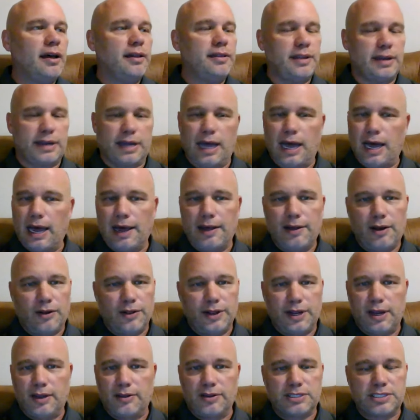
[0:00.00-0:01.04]
The guy on
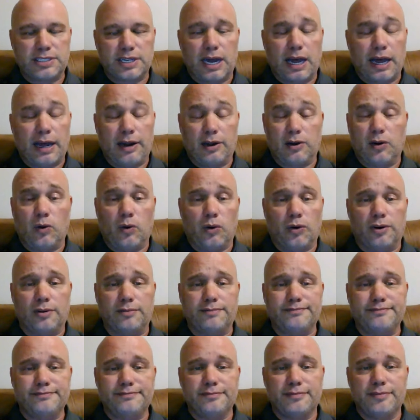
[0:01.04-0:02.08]
the other side of corner,
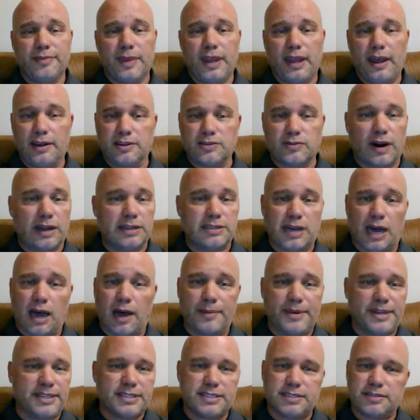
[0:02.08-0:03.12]
Ezra
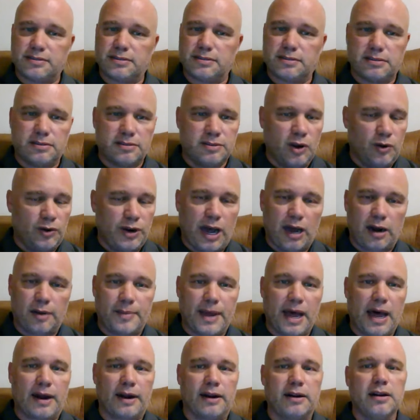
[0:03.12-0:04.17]
Thomas, no doubt
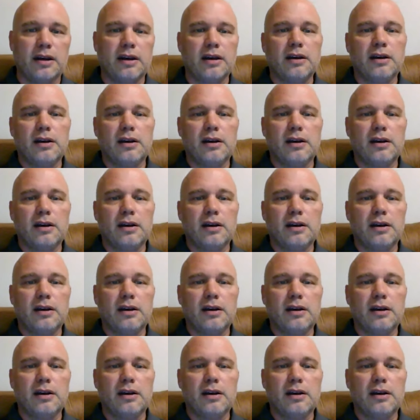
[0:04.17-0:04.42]
about it.